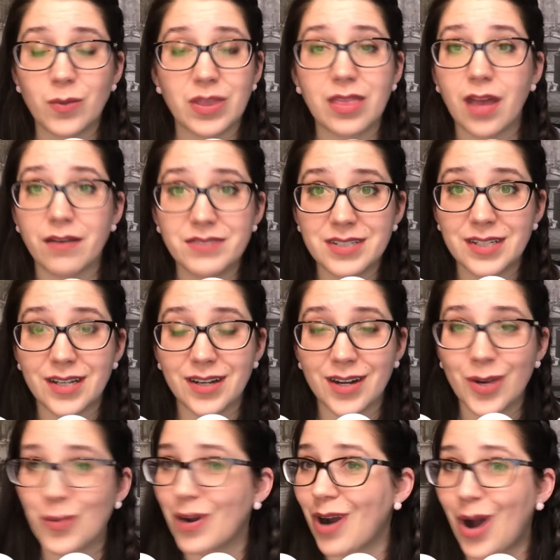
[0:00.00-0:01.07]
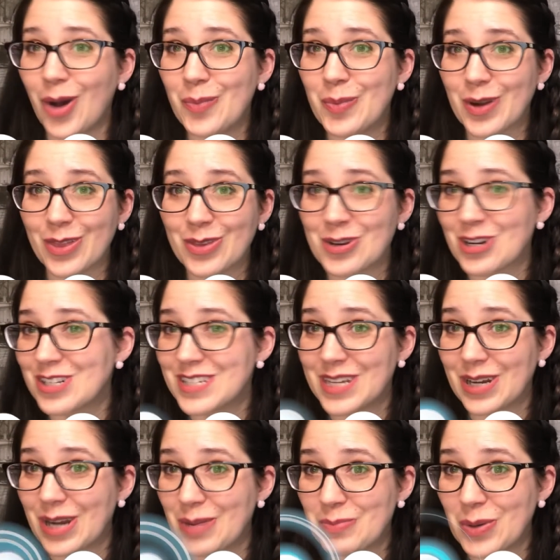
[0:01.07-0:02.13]
We'd love to hear it. We're all birth nerds
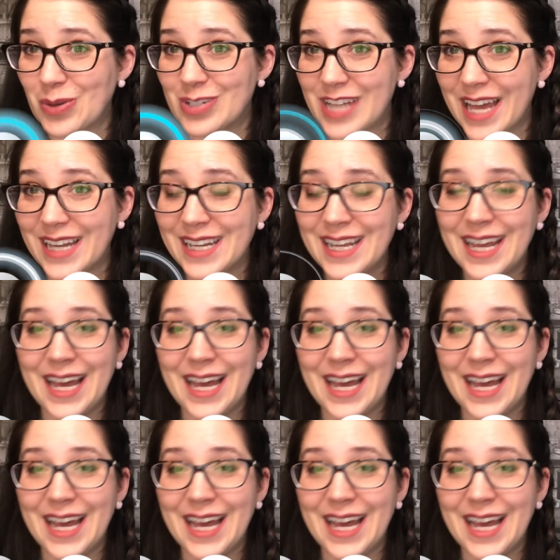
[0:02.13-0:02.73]
here at BeauGen,